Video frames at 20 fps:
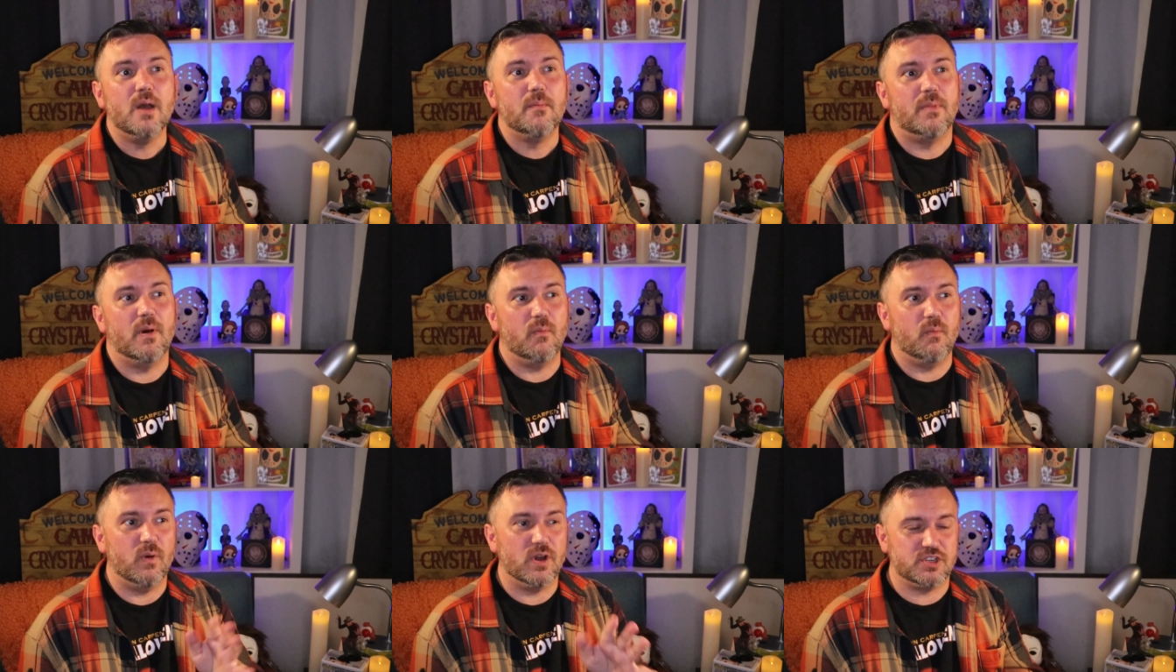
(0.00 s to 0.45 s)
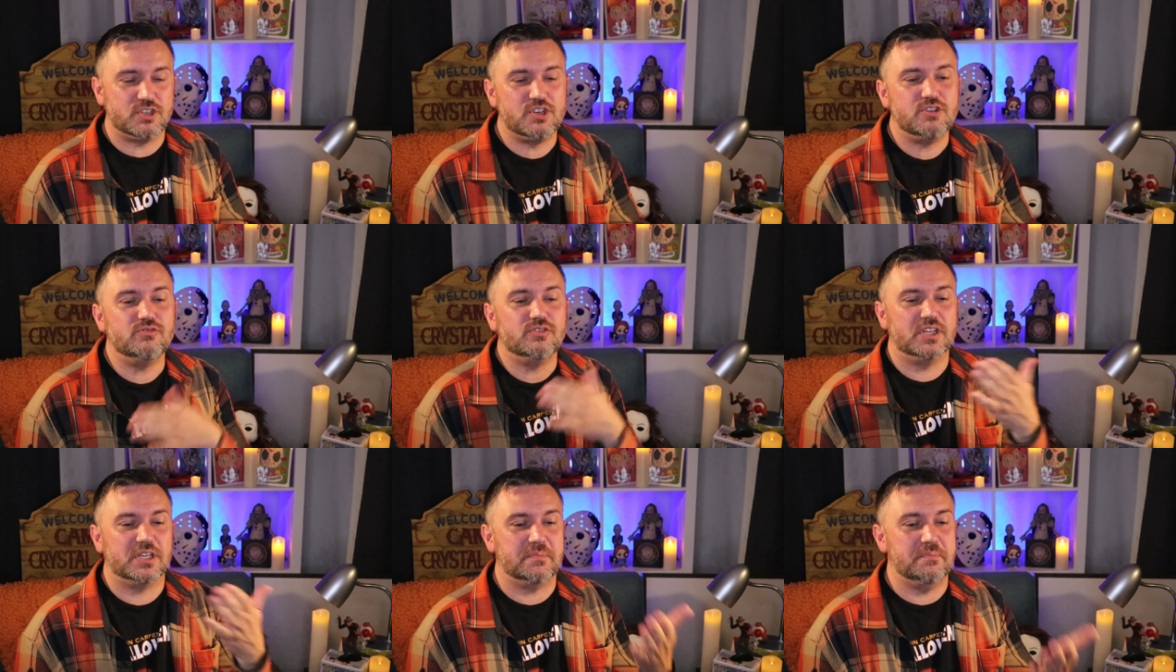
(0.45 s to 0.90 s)
but once
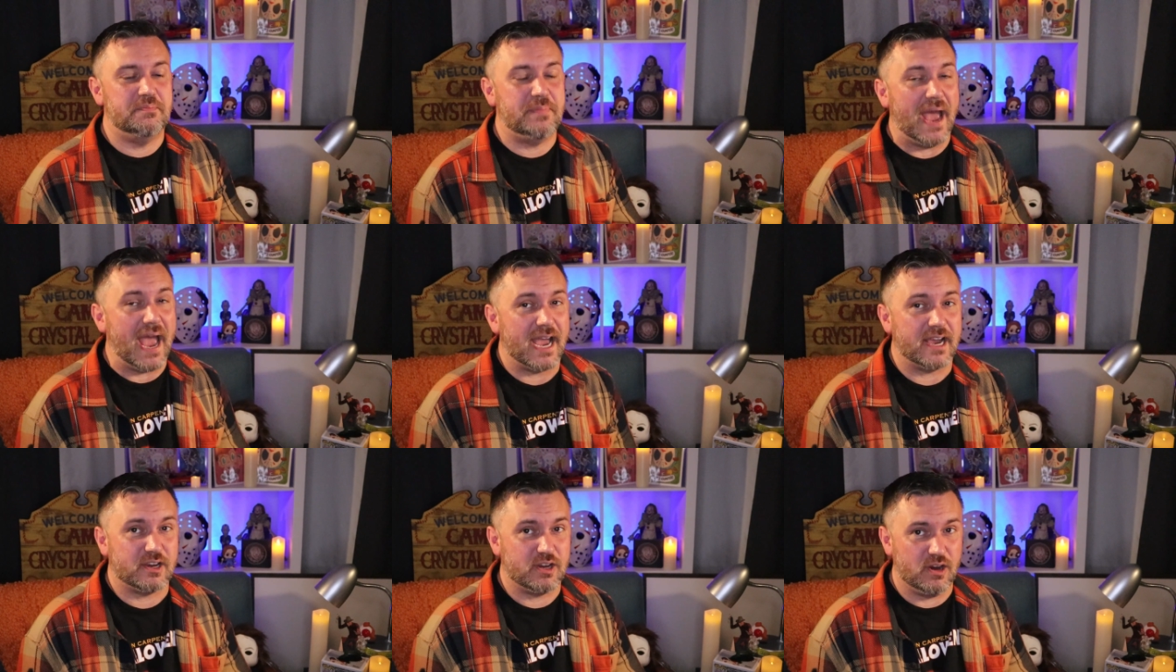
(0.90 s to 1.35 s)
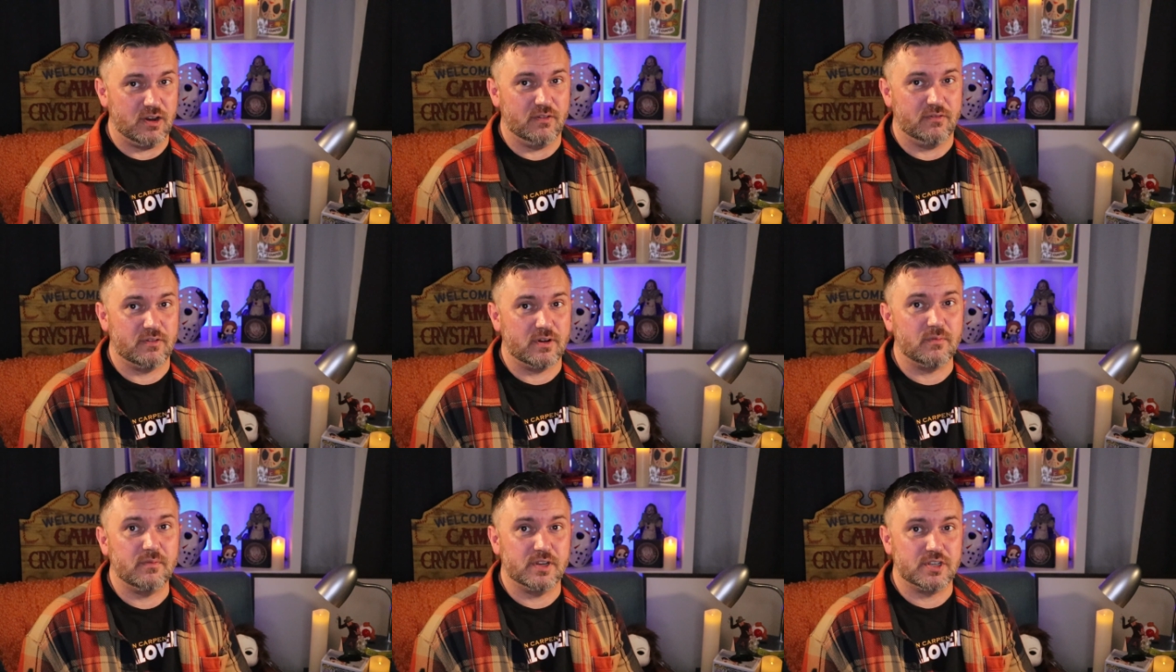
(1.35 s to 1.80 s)
you look back
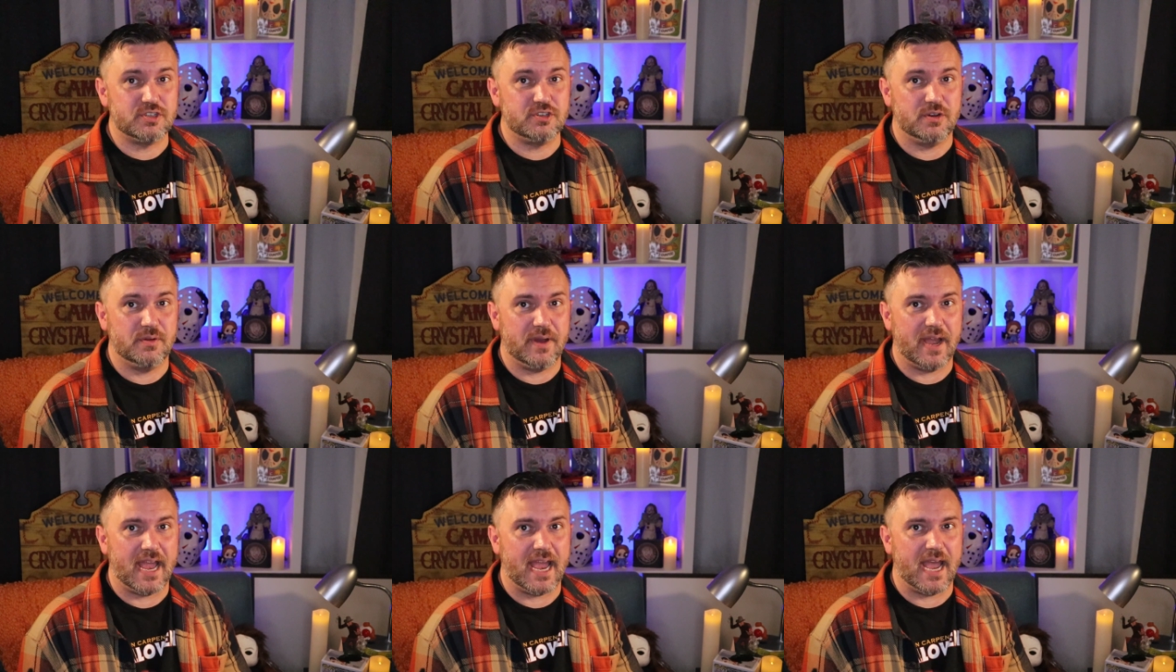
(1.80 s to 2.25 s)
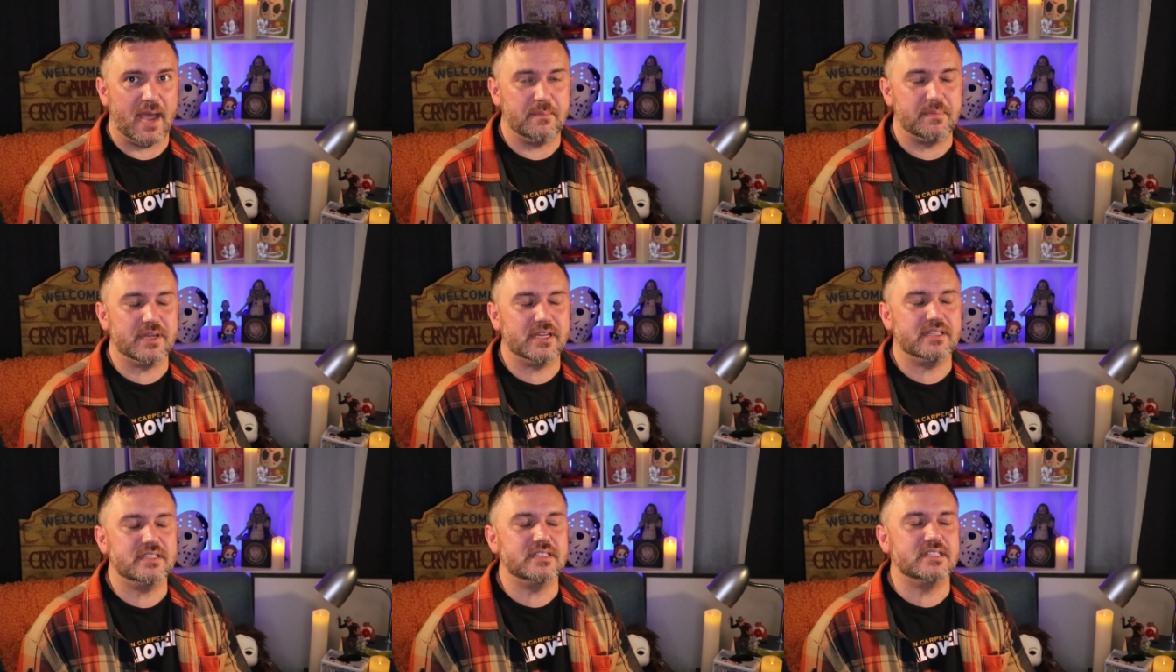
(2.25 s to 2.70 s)
over it, once you know what
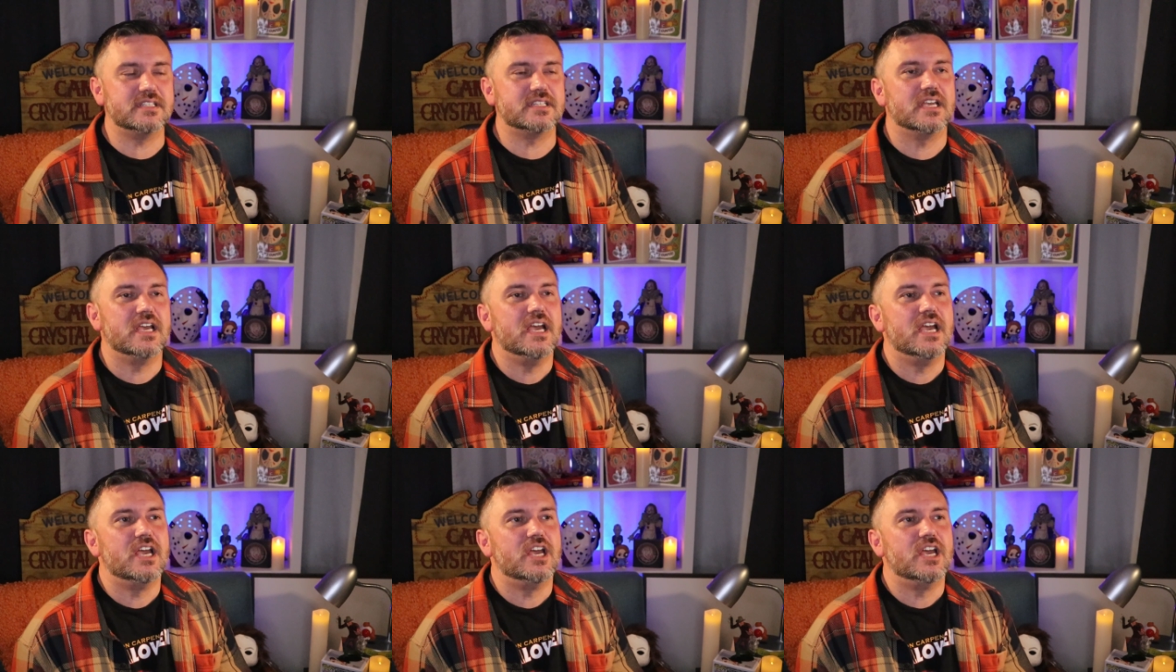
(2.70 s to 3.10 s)
happens,